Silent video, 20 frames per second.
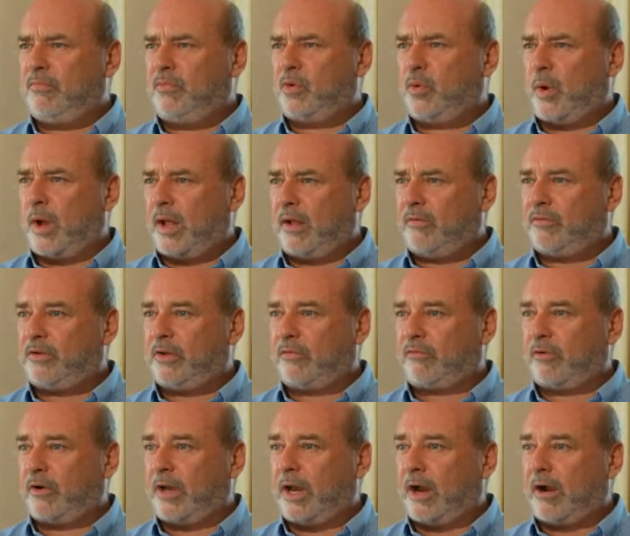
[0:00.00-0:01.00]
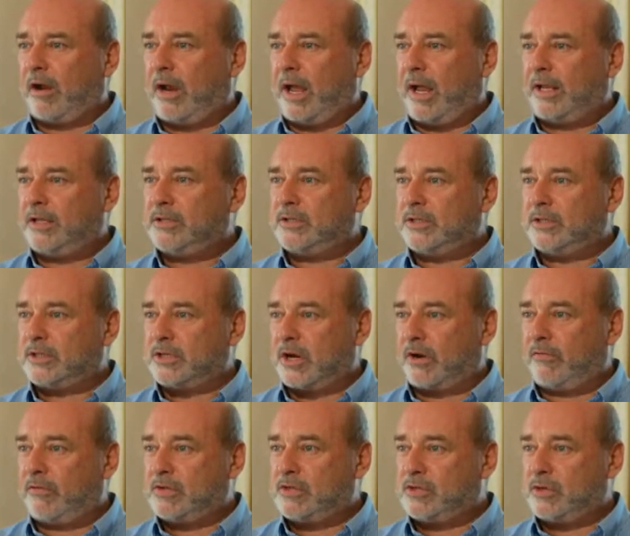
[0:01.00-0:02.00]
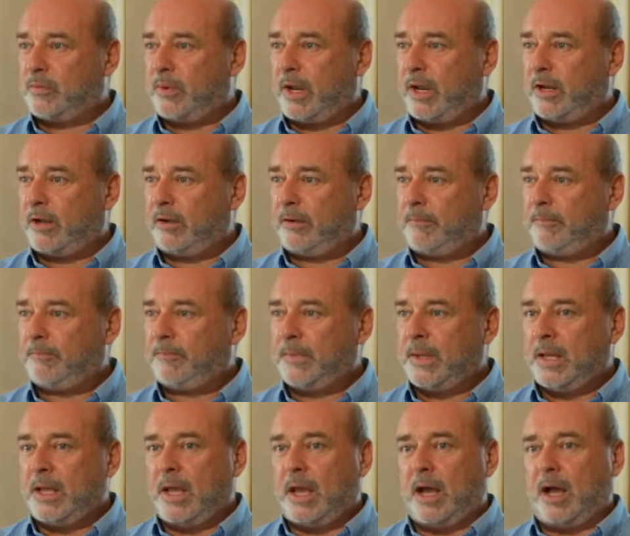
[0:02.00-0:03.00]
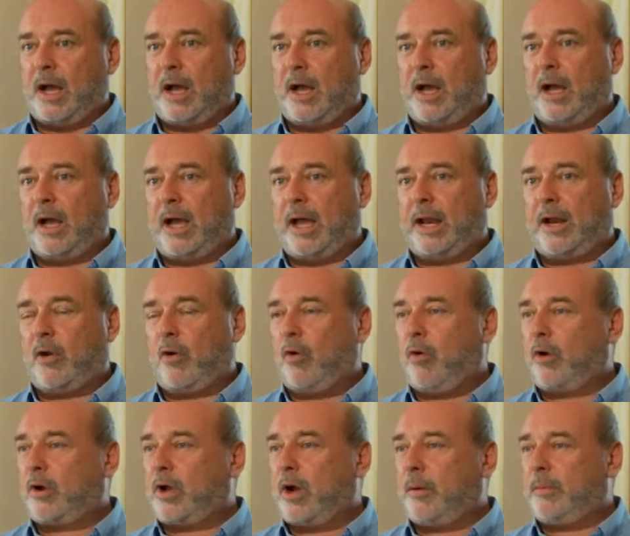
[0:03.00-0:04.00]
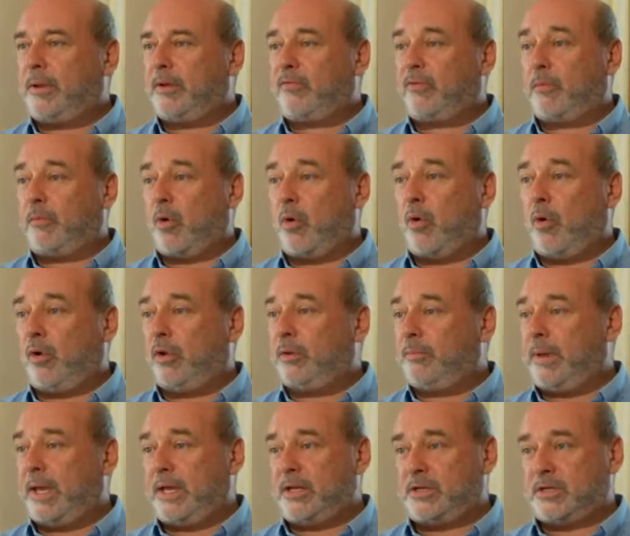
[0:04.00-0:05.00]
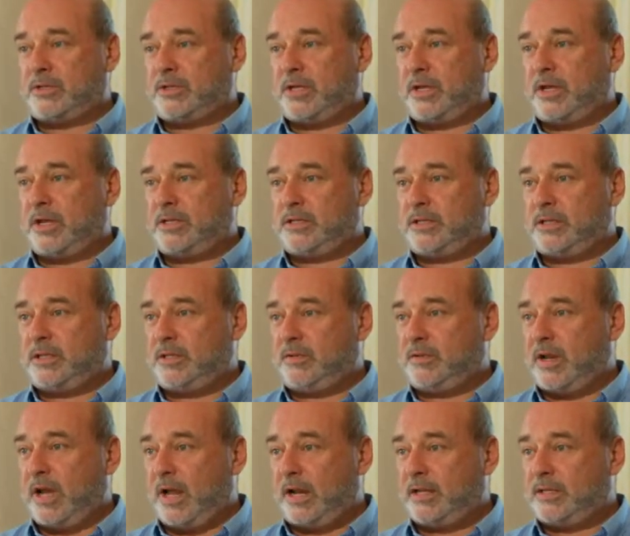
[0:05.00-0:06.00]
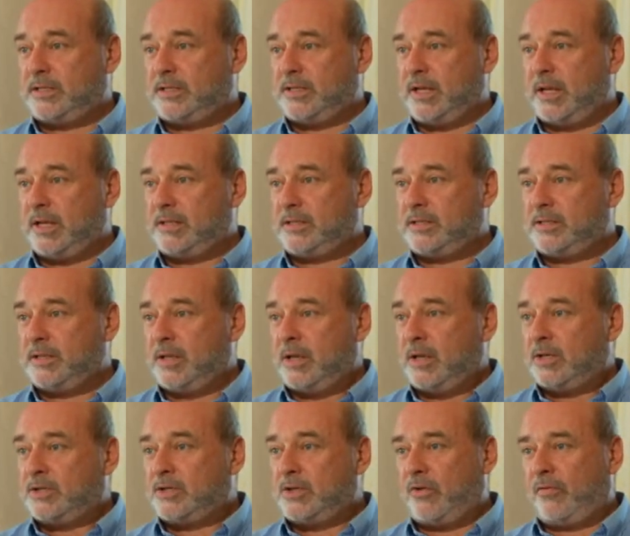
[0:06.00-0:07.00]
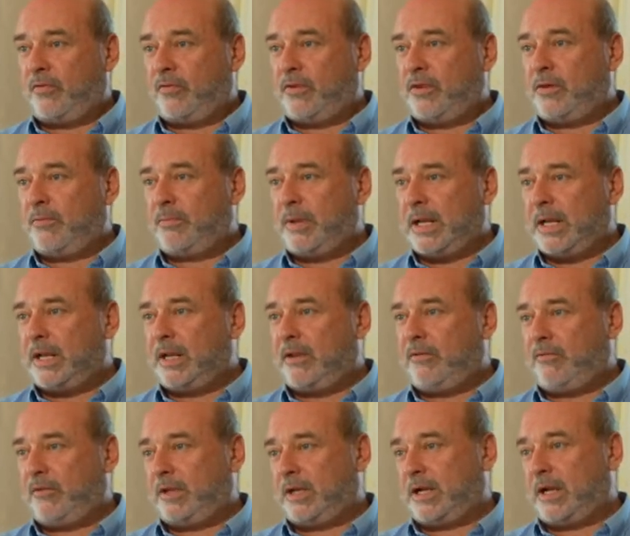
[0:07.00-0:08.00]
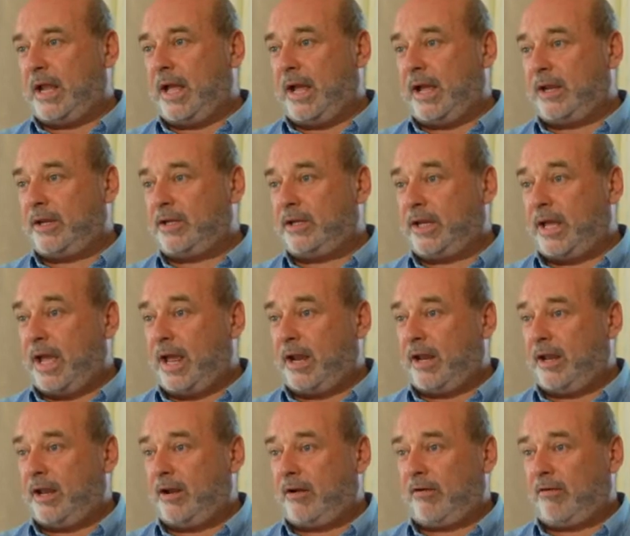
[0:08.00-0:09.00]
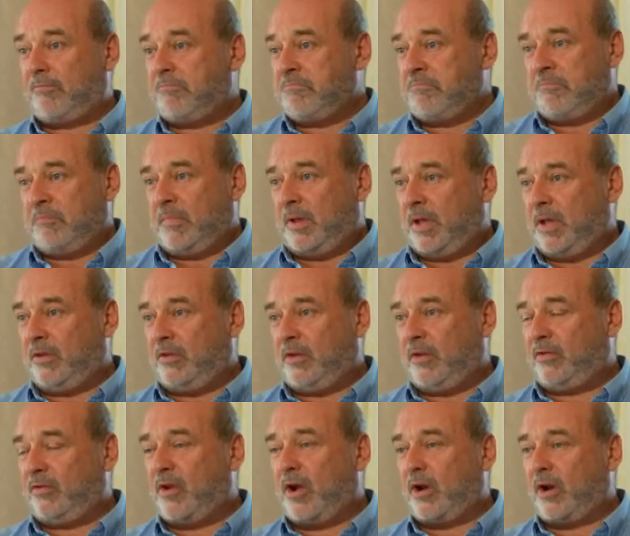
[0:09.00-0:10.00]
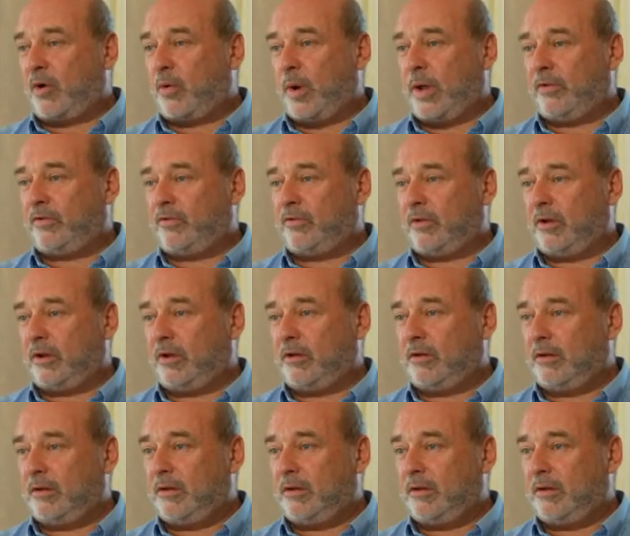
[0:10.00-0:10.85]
12 different airlines that service Jamaica, and all coming from all the major cities in the United States. So the ability for the client to get here is not a question.